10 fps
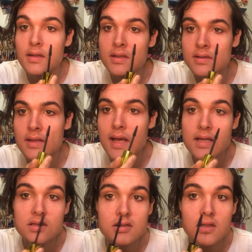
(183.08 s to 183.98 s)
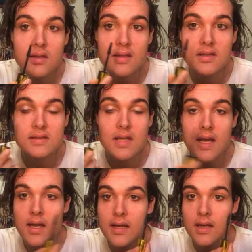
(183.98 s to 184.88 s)
These lashes on this
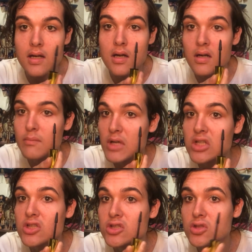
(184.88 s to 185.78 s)
side are much